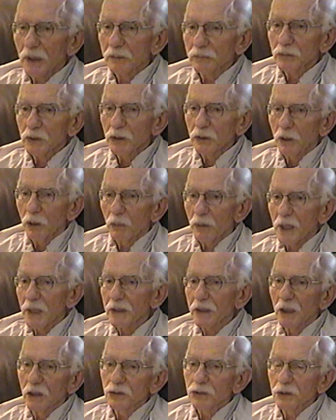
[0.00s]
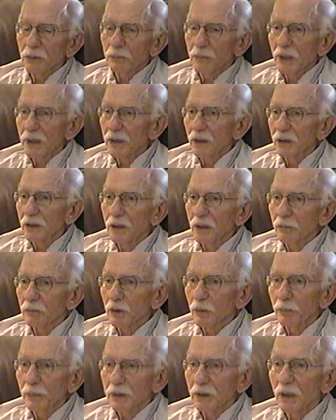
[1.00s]
you know, I estimated him
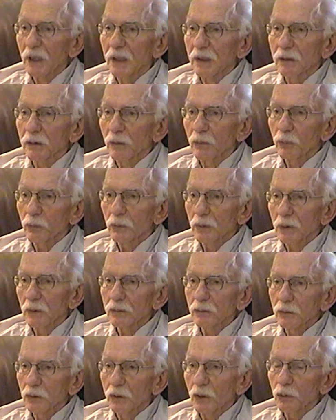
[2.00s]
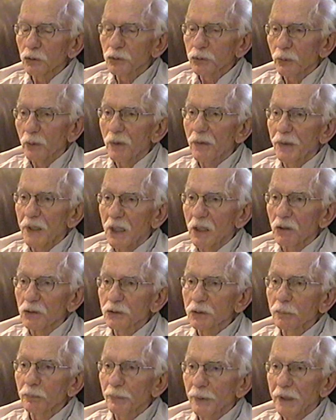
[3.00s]
to be like a close to
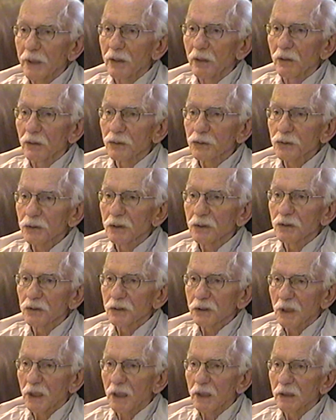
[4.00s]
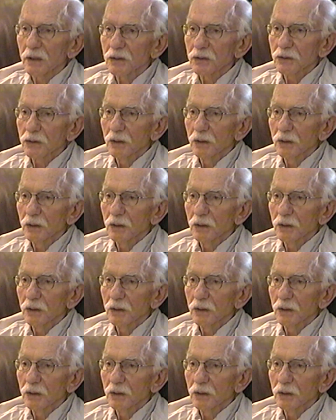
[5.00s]
1,000 pounds in size.